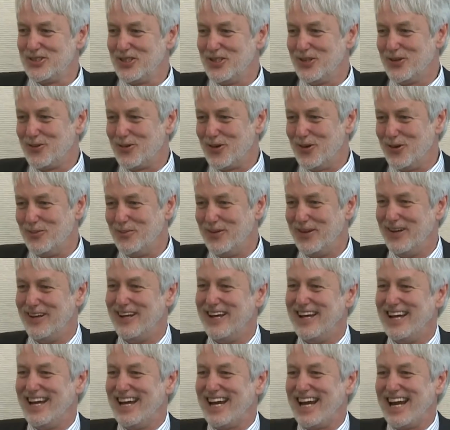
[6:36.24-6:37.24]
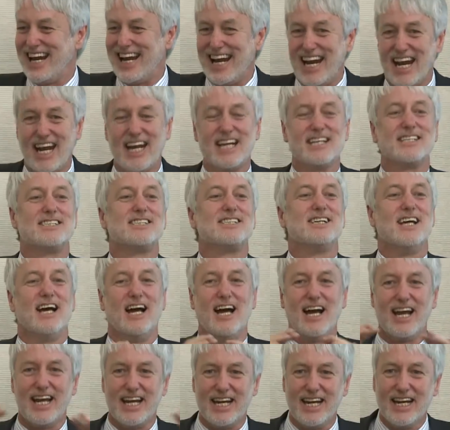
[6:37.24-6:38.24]
in the room. It's
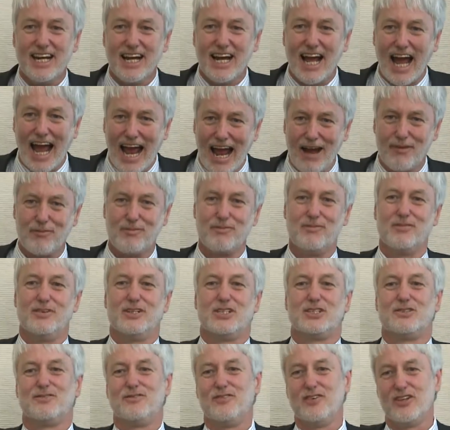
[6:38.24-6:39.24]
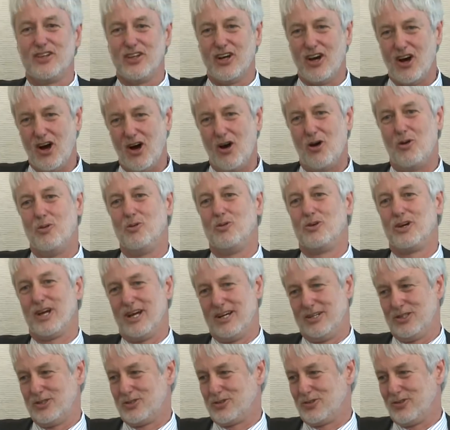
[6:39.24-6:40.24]
a average for the whole
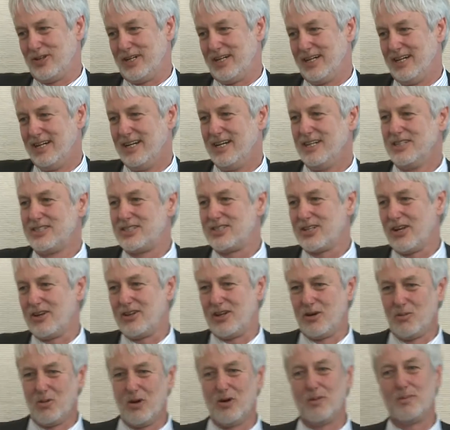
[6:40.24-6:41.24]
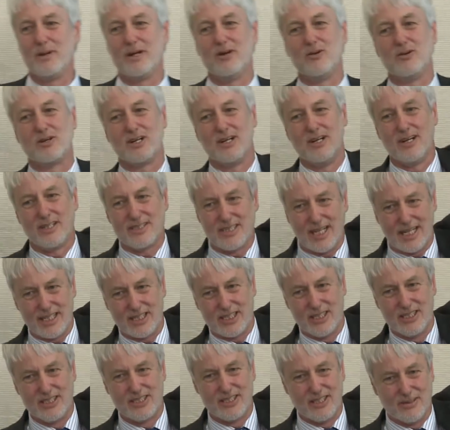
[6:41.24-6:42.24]
country. So there will be
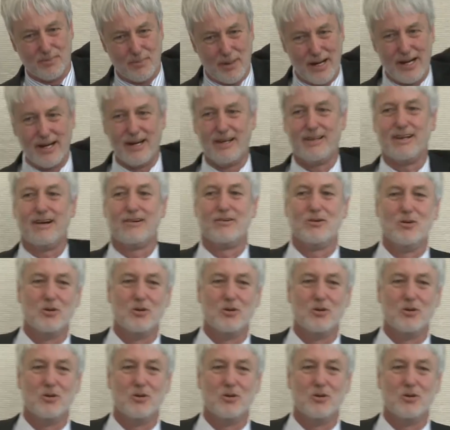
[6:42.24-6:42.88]
organisations that are better, there are